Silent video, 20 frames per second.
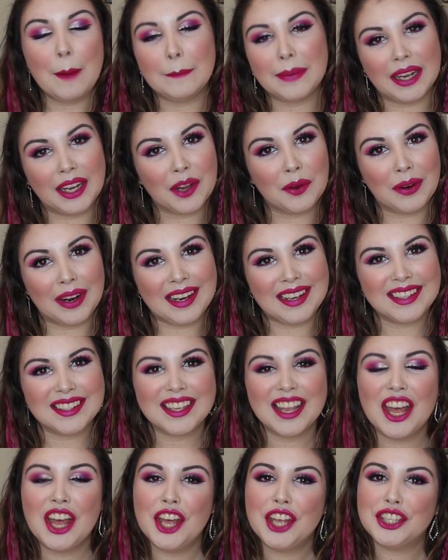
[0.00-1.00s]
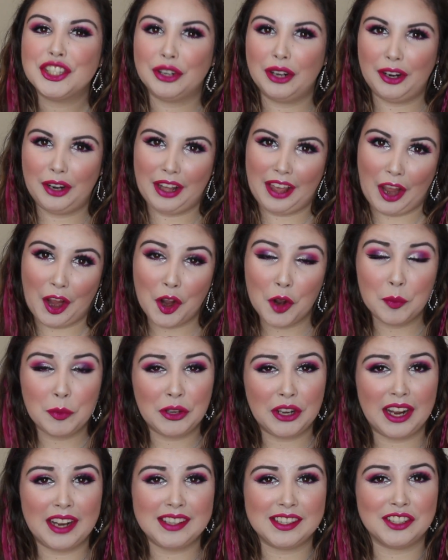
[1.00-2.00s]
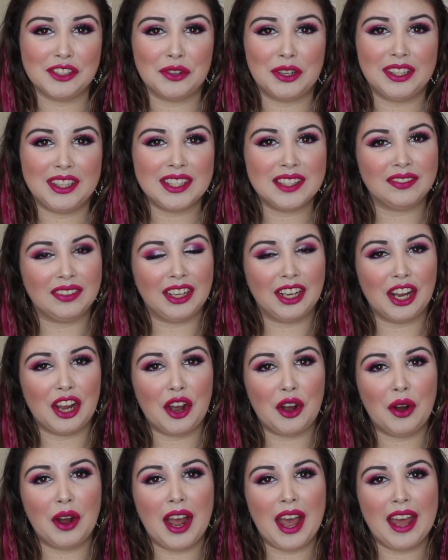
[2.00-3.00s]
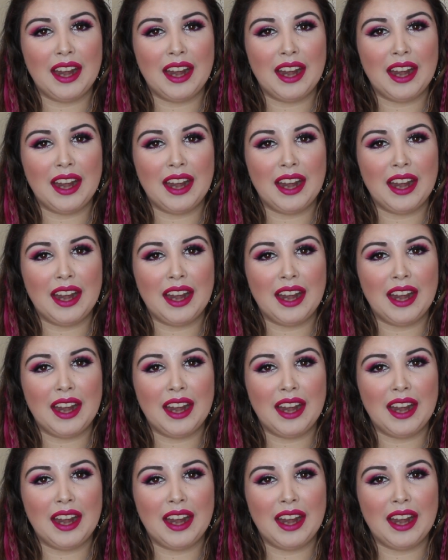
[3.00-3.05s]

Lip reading: But anyways, so I hope you guys enjoyed this video,